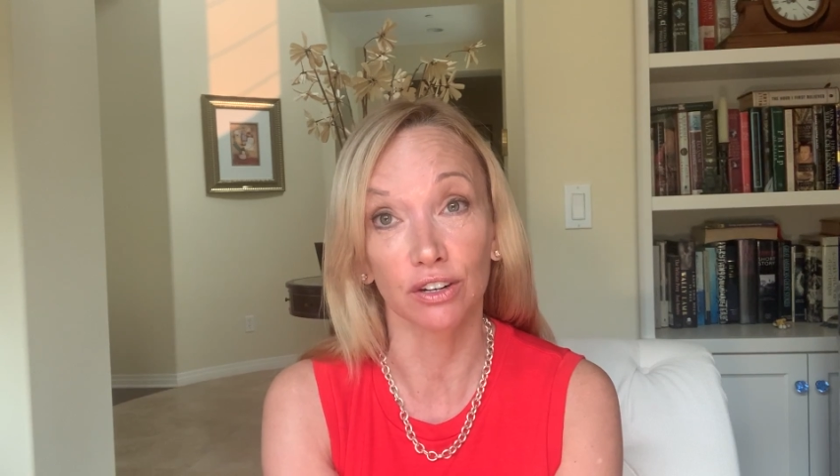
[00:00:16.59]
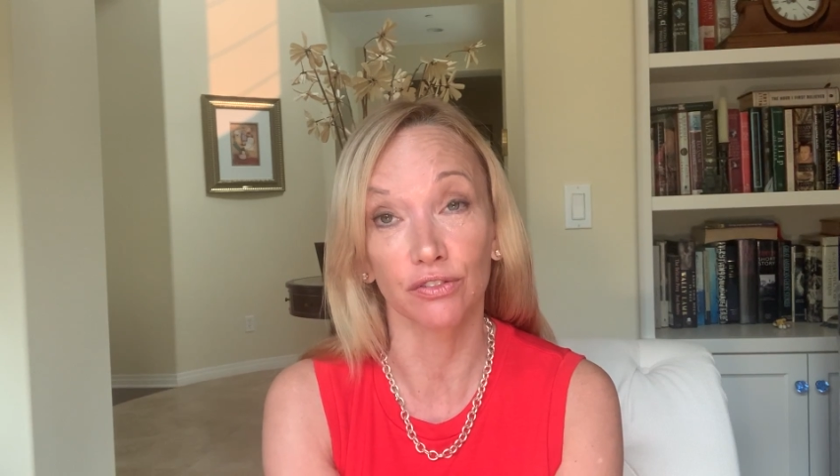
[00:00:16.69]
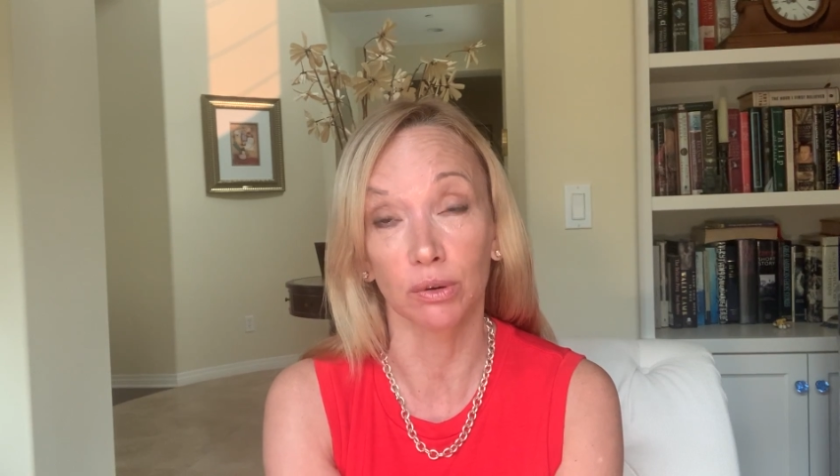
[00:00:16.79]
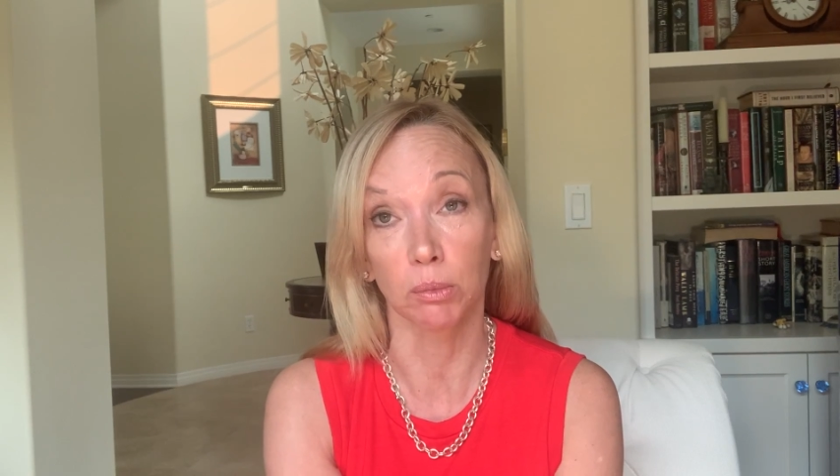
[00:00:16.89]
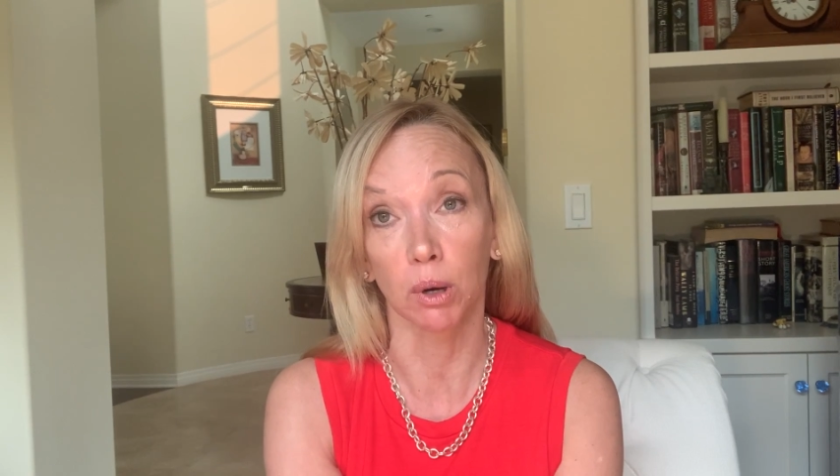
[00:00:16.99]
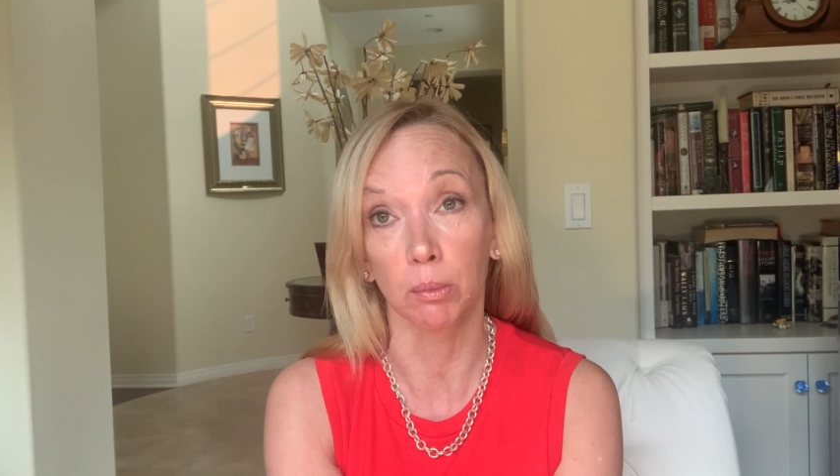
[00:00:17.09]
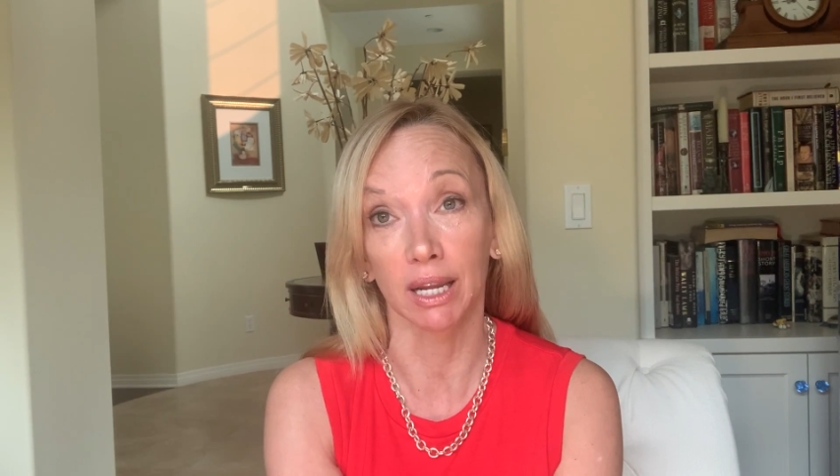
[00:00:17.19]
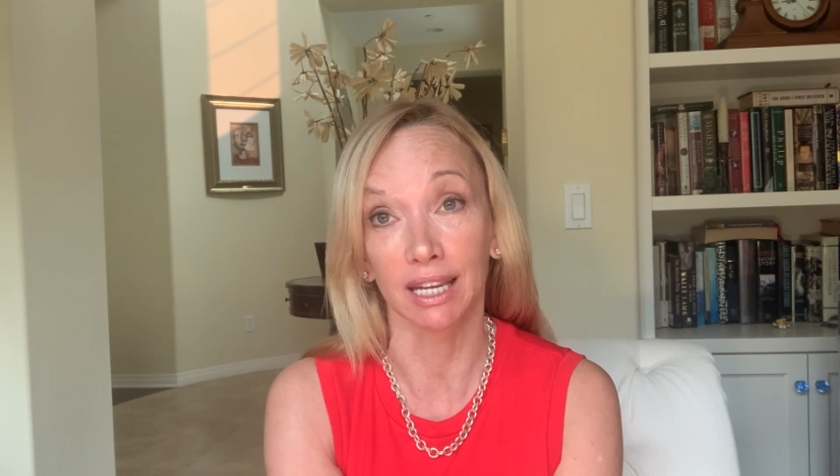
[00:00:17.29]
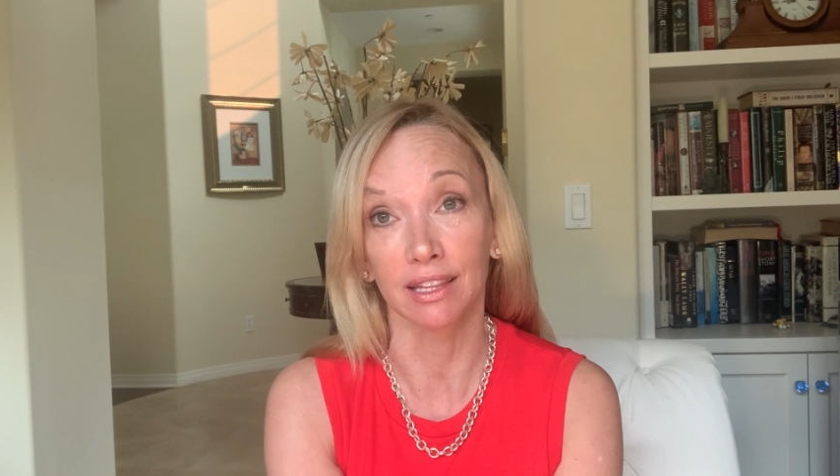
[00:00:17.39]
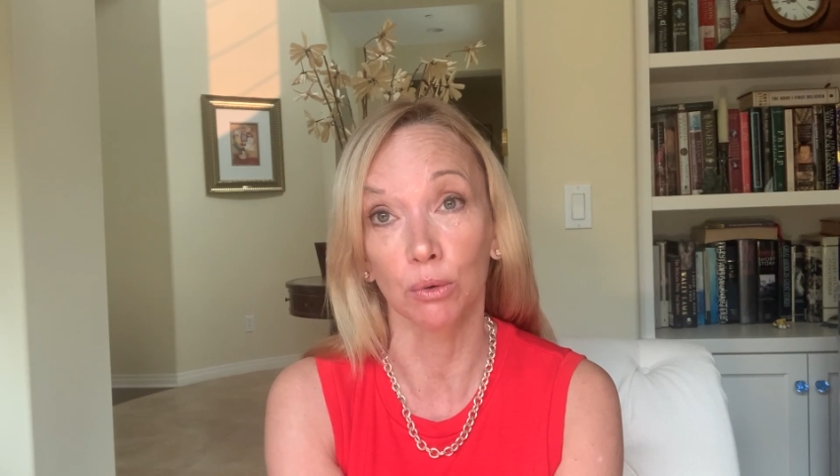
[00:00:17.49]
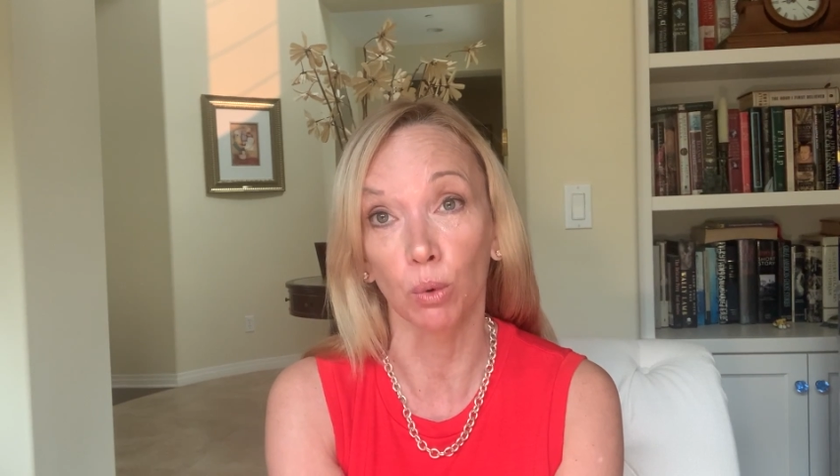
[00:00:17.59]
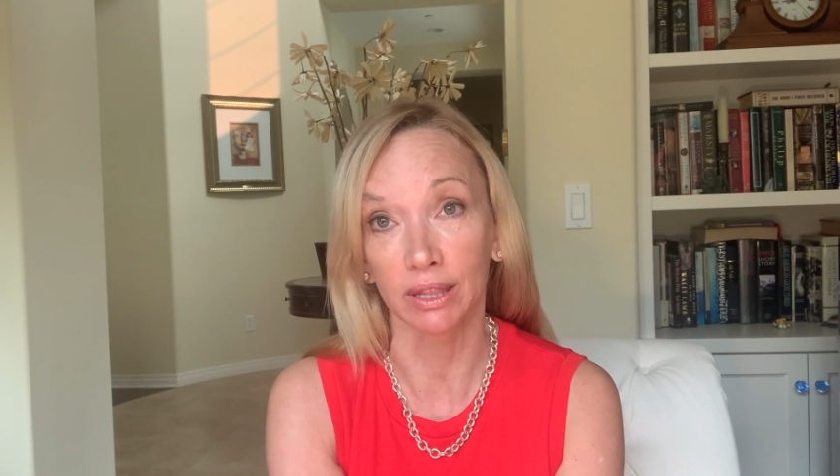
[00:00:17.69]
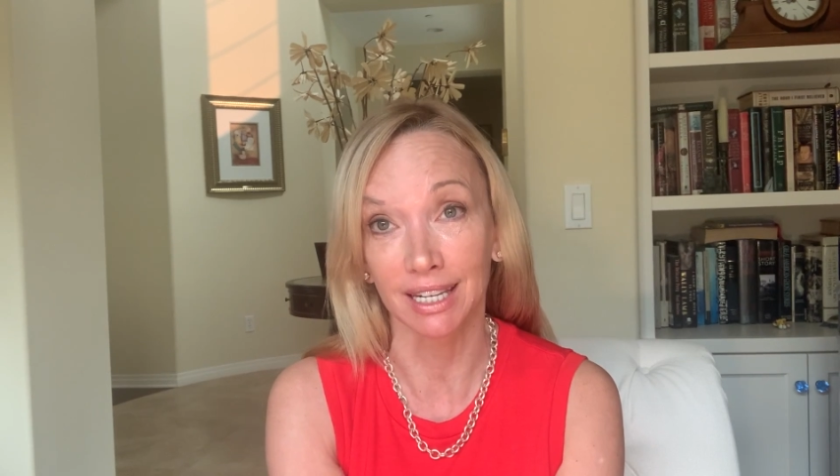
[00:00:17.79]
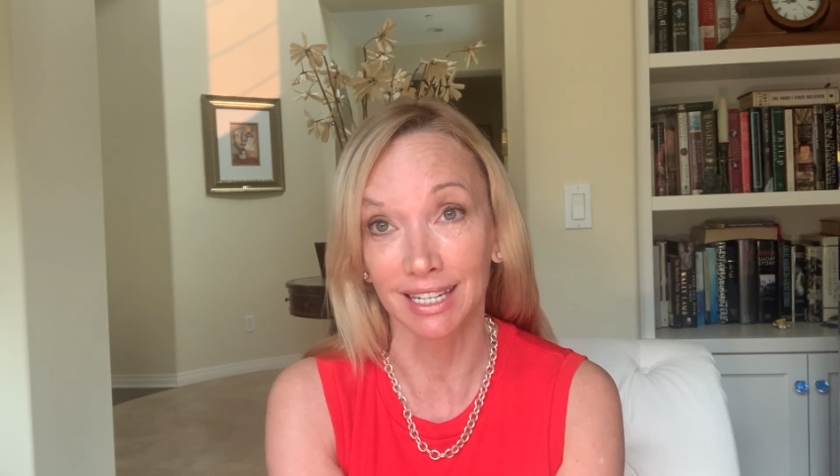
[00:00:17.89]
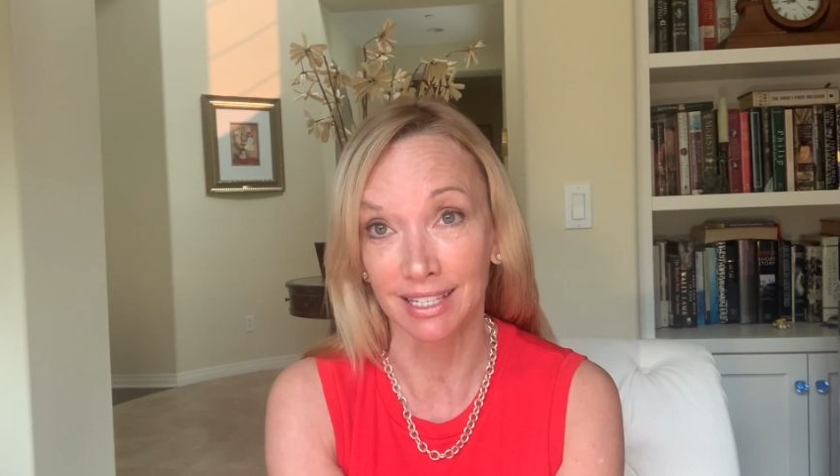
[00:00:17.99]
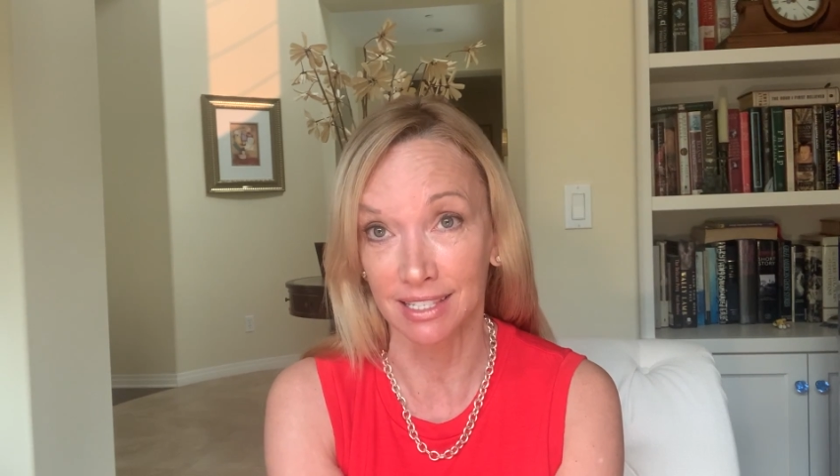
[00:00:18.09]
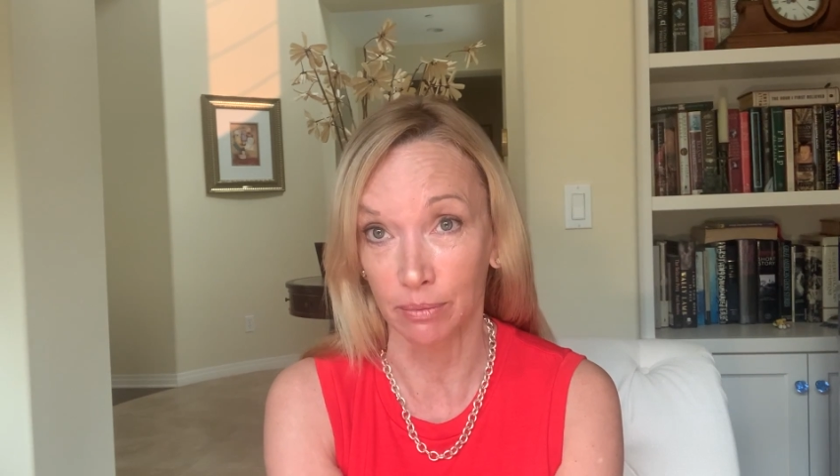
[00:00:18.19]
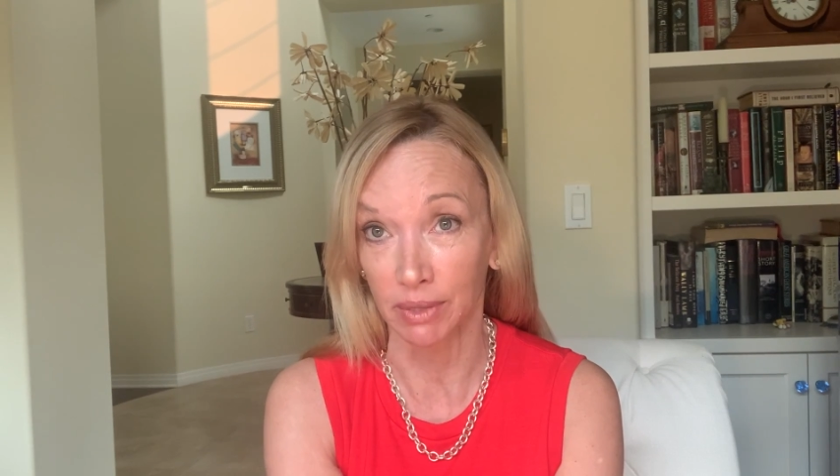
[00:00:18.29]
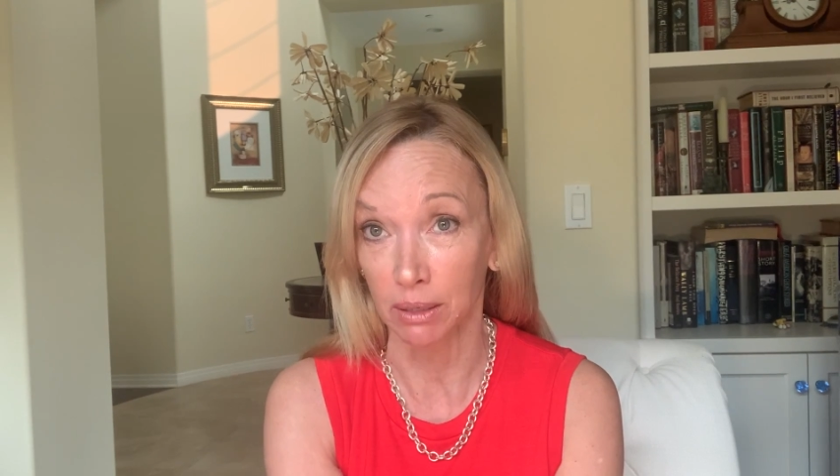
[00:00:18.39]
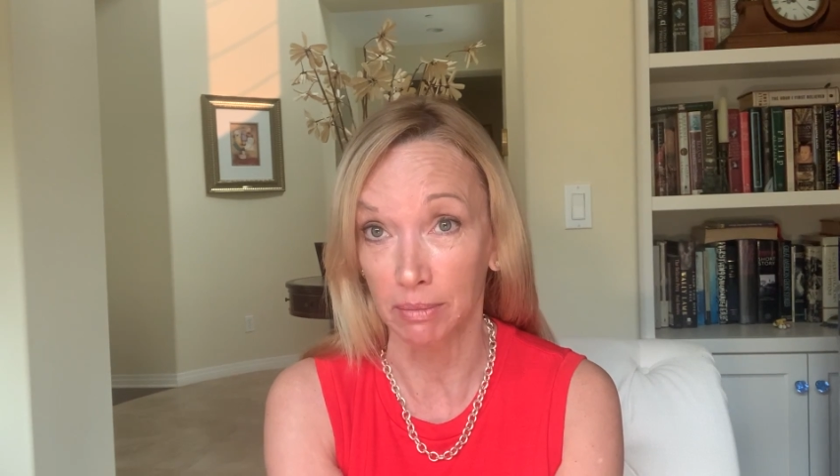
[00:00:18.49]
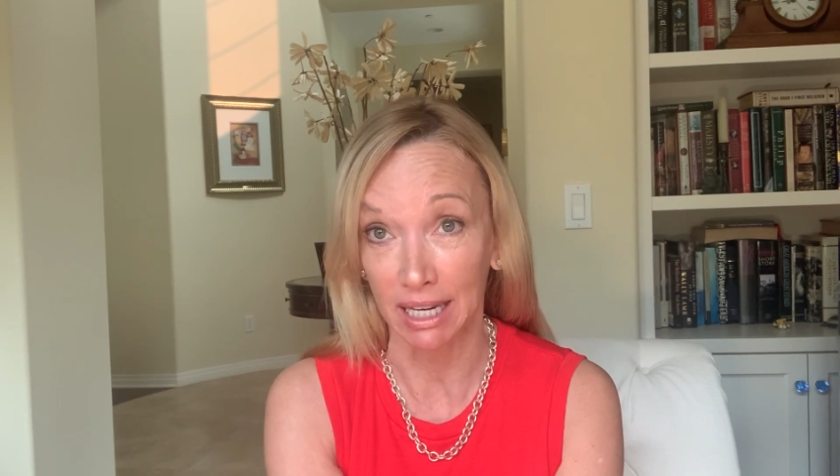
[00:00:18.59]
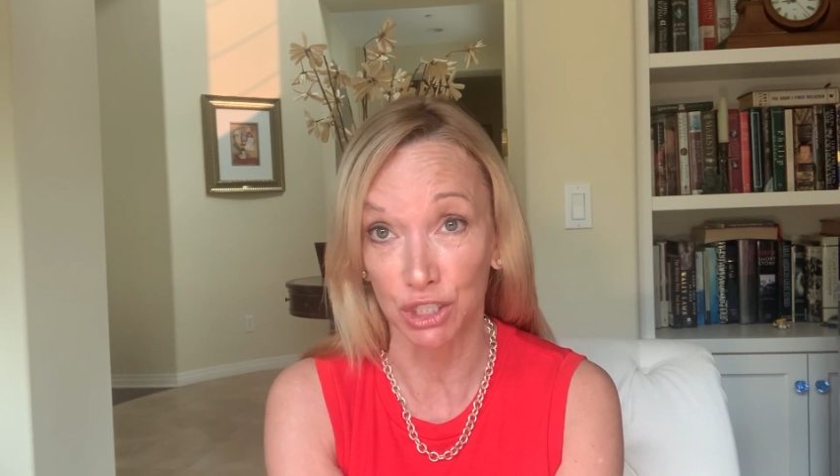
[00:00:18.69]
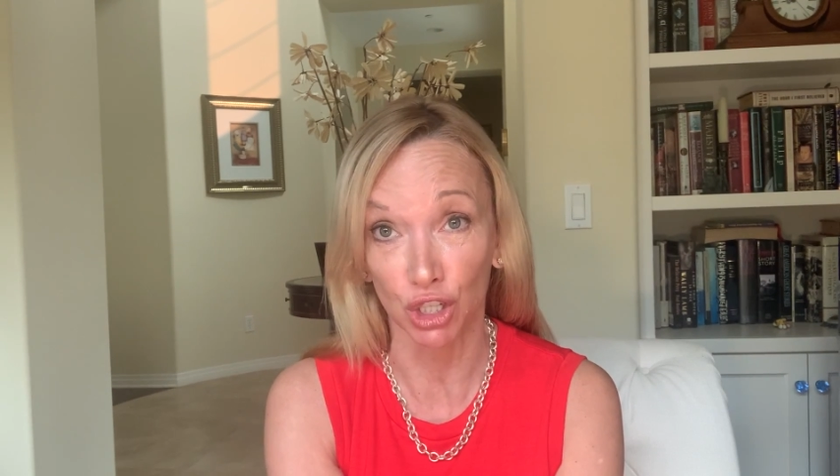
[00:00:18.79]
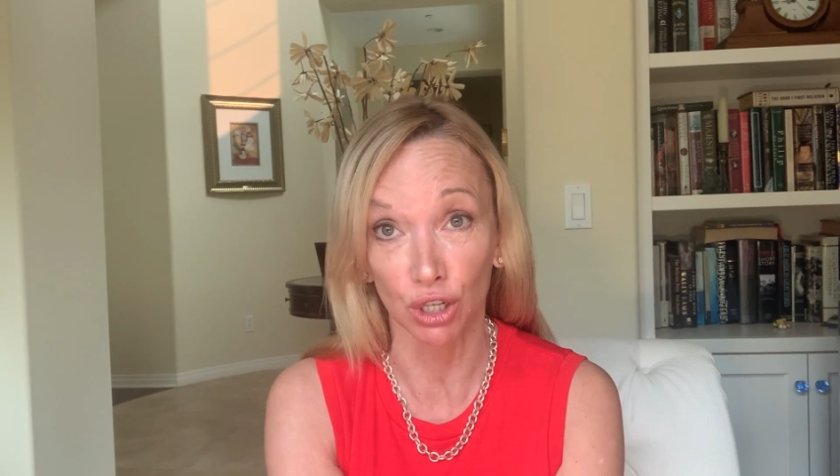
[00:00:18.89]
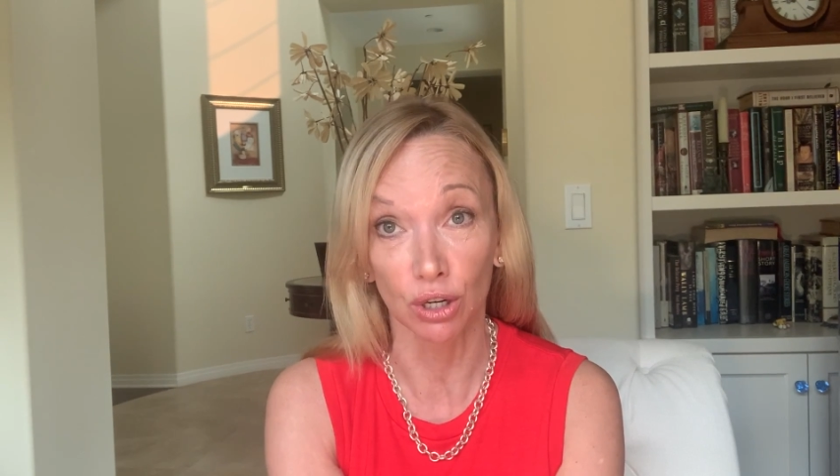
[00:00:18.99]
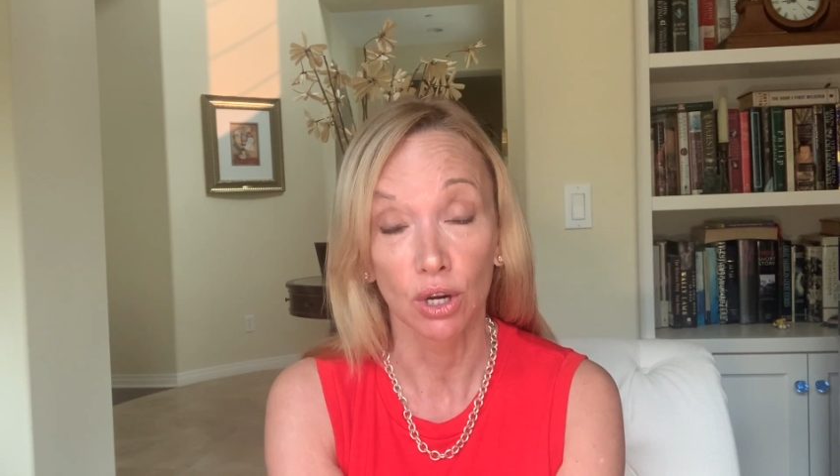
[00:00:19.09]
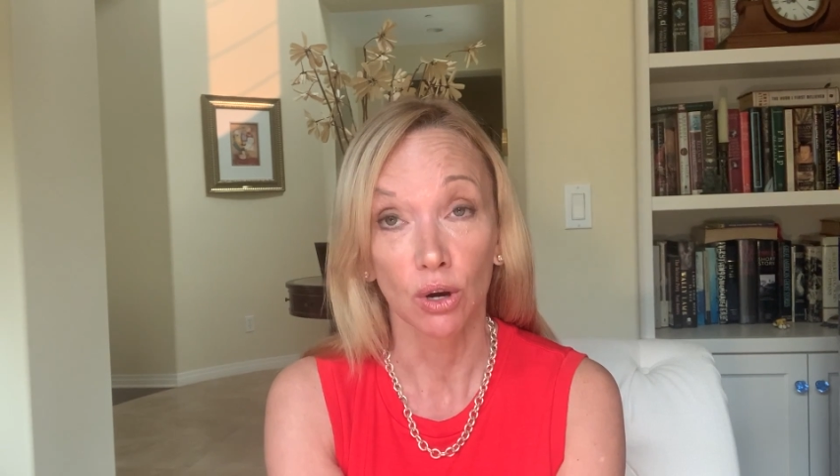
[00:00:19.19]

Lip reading: and for more money than one that needs something major